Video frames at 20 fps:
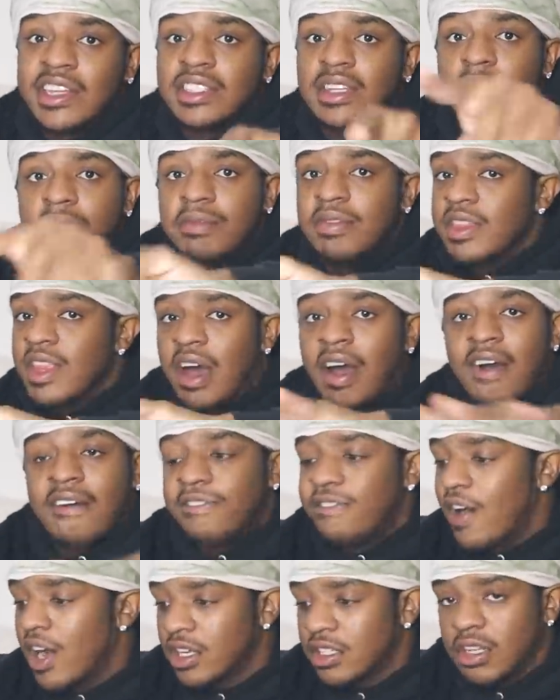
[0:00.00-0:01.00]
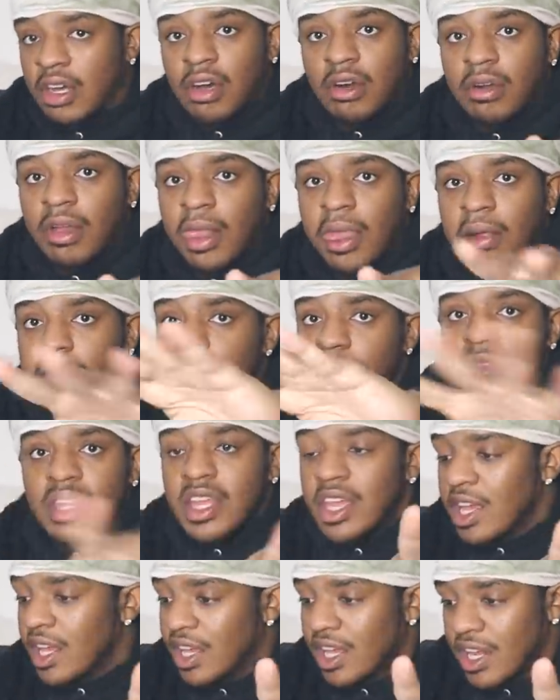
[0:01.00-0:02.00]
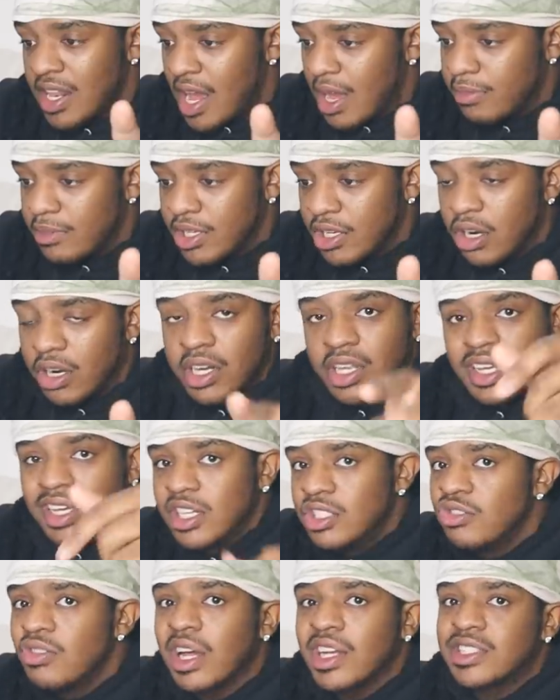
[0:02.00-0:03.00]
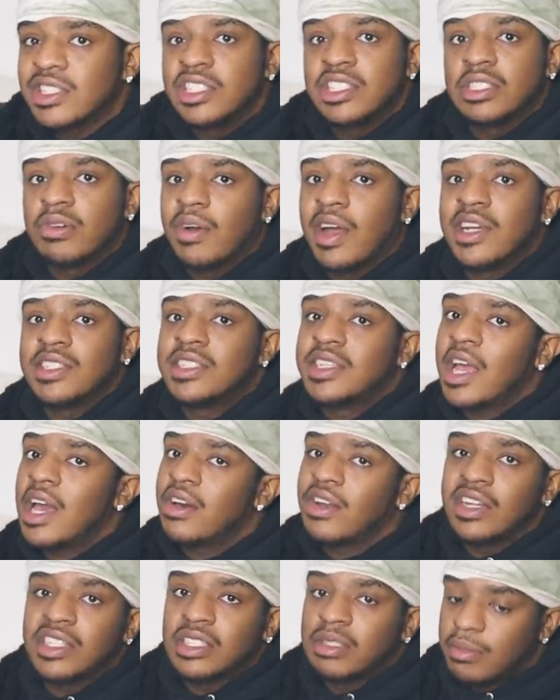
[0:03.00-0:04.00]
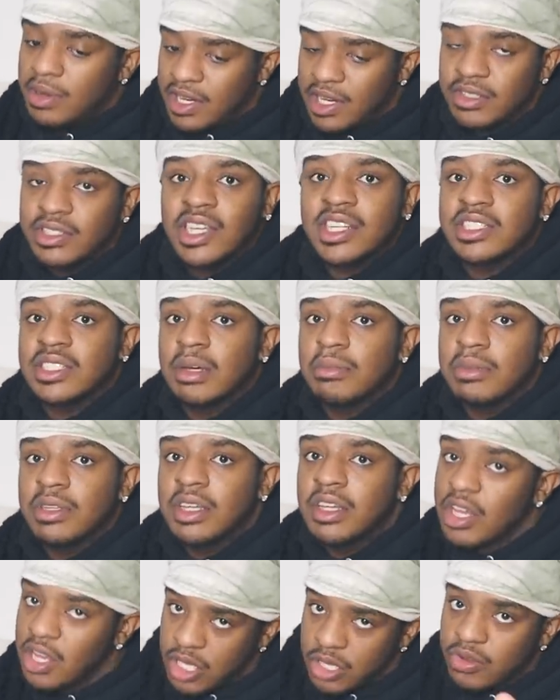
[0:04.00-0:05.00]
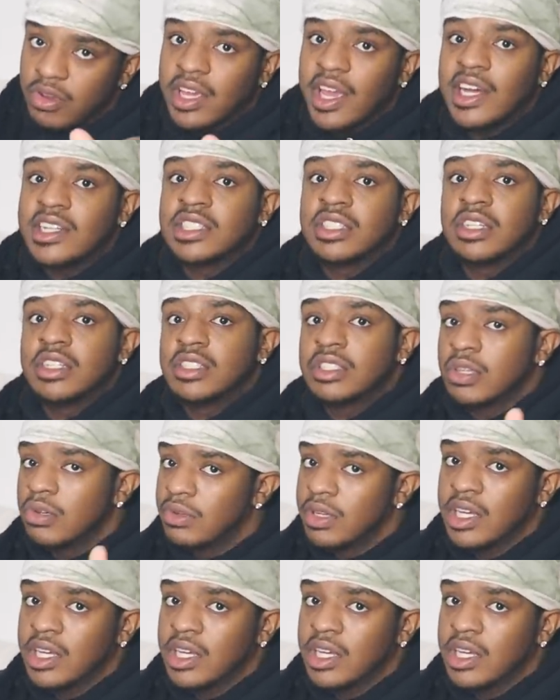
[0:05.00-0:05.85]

is a fuck no. It cannot be dirty because you got to sit your ass down and somebody else got something. You can catch something too,